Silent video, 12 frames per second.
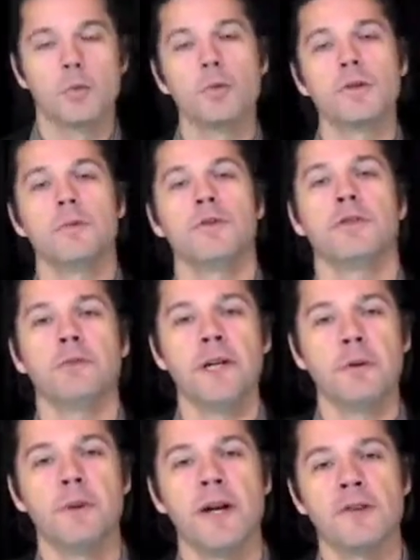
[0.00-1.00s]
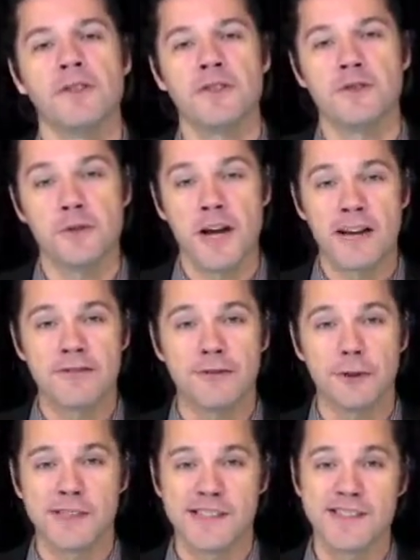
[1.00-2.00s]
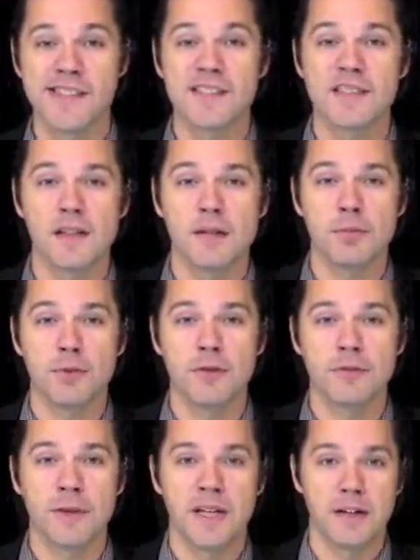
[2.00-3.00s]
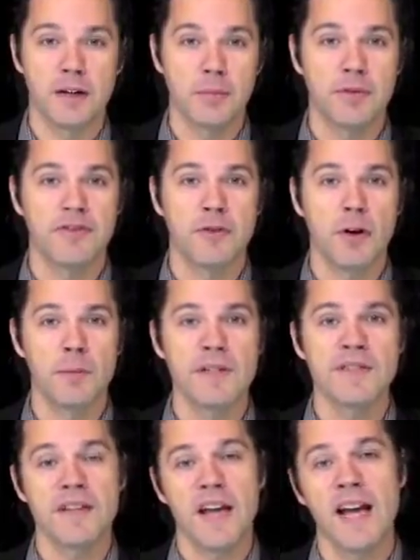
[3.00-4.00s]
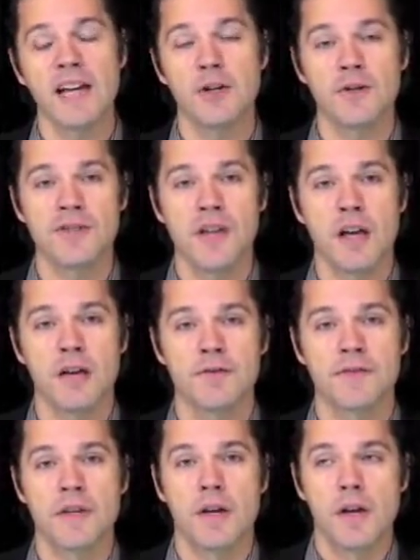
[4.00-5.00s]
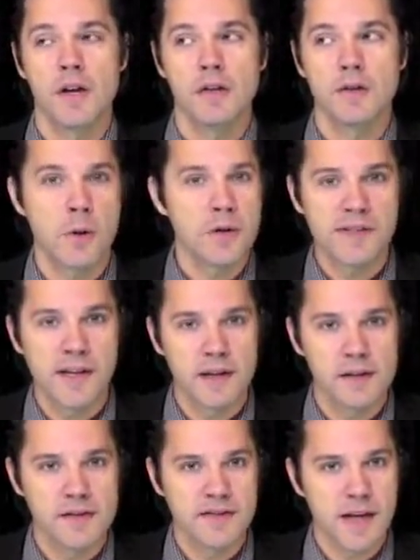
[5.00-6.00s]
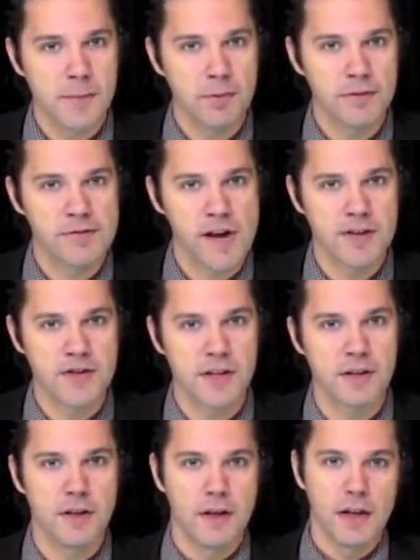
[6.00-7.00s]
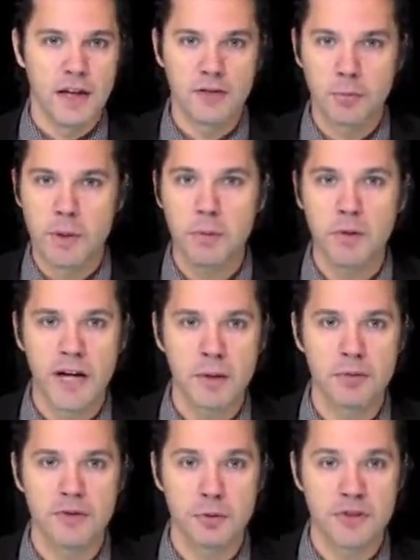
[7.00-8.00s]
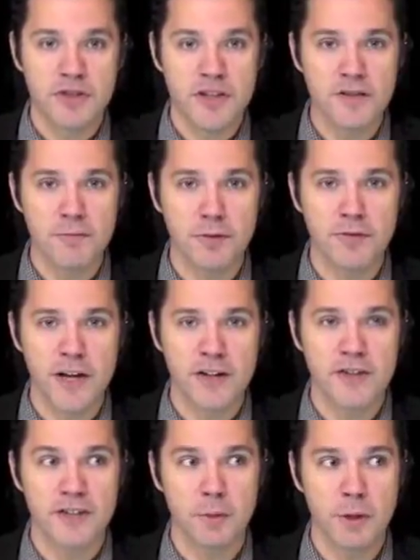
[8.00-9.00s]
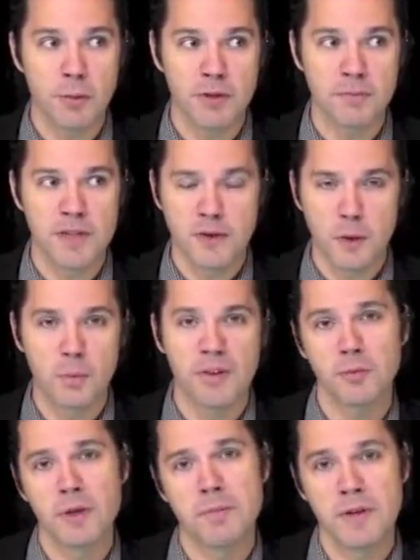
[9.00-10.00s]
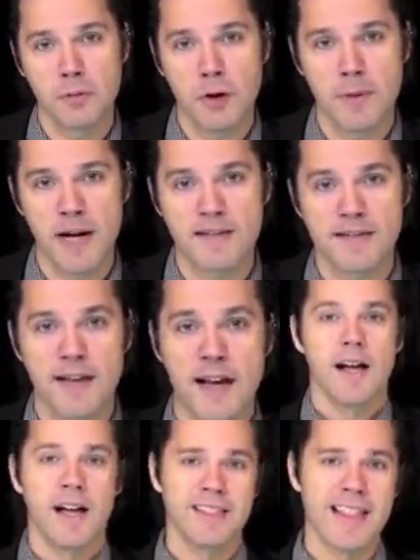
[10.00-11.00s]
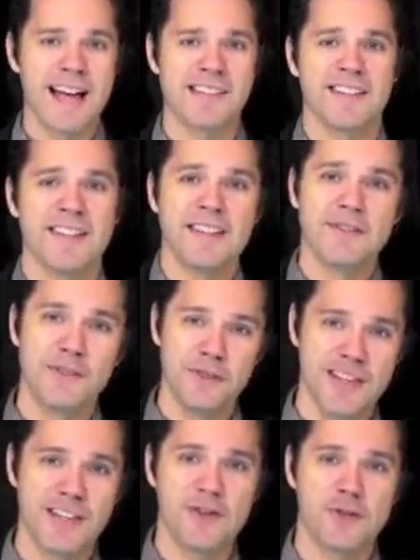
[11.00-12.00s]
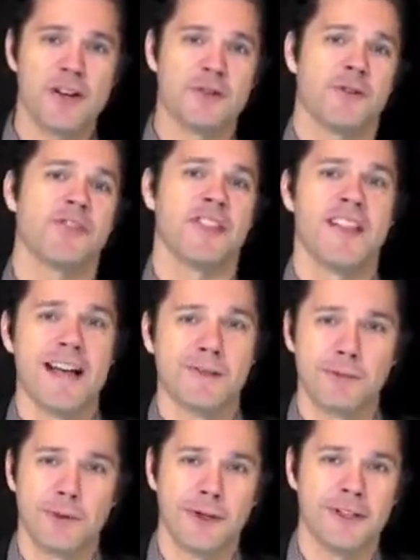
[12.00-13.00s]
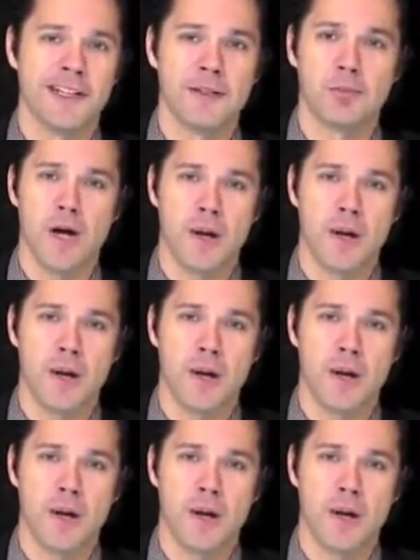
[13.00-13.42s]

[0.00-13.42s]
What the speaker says: Rule number 3, we are to strive for consistent improvement in our performance and ourselves. Notice I didn't say perfection. If we were able to achieve perfection, we wouldn't be human, we'd be robots. And lastly, the instructor is the last word in